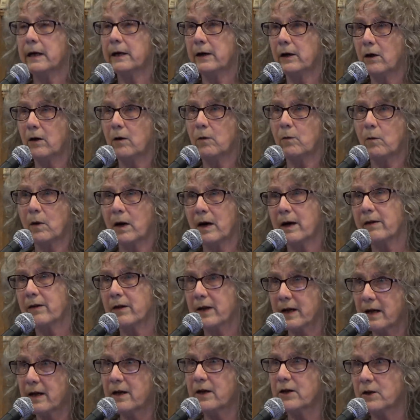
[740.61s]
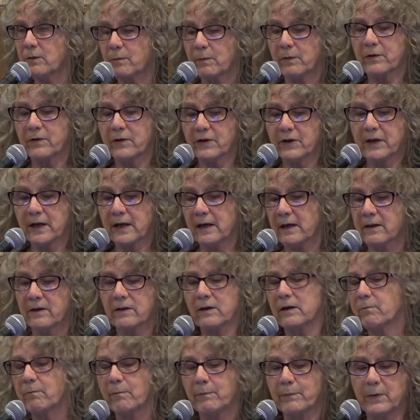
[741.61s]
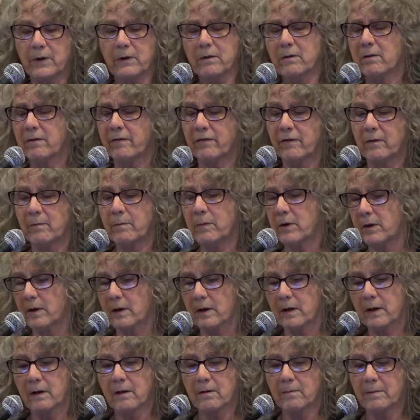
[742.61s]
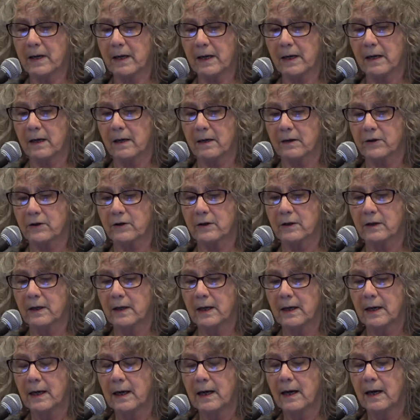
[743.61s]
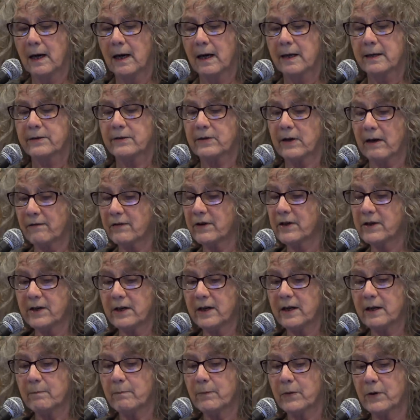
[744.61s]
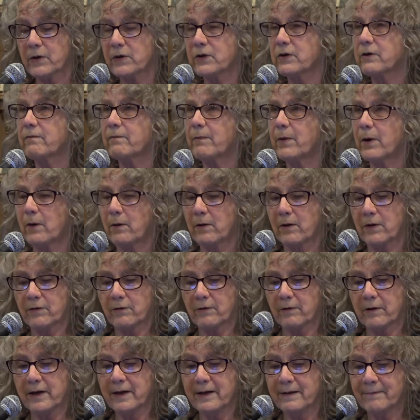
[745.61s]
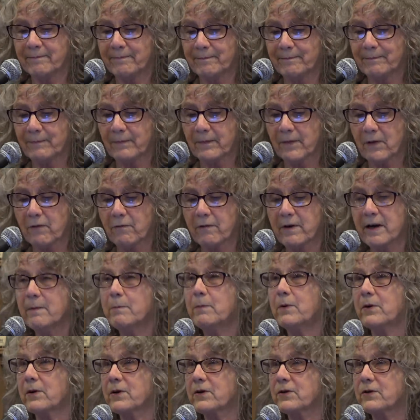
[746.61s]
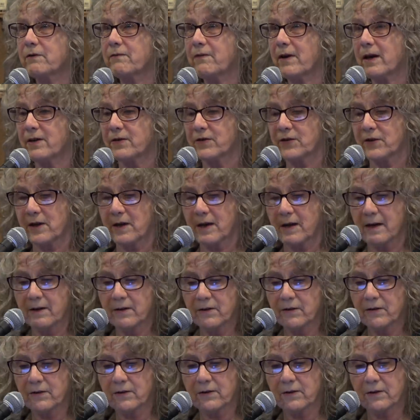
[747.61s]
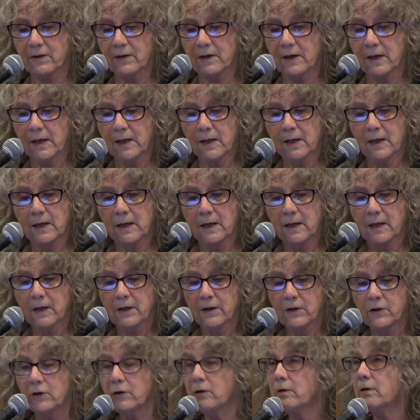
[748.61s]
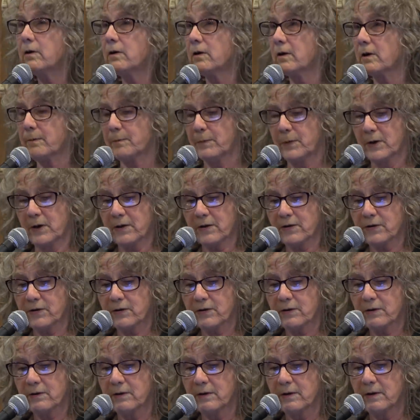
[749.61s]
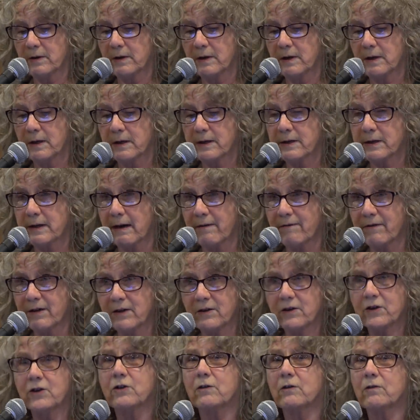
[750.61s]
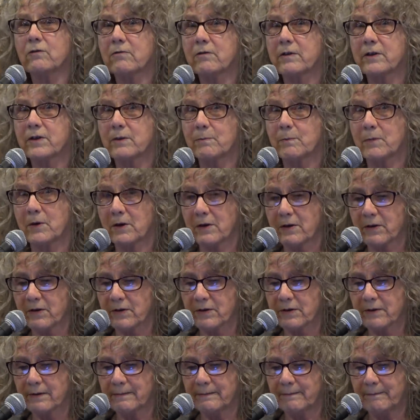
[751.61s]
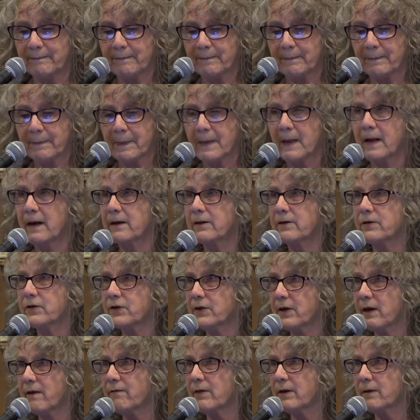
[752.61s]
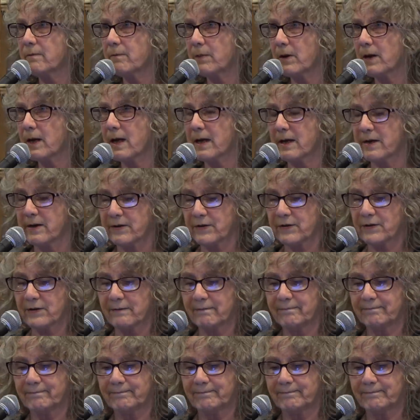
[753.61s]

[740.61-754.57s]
I Know Why the Cage Bird Sings, a beautiful book. Oh my gosh. 17 books of poetry, three books of essays, two cookbooks, seven children's books, and seven plays.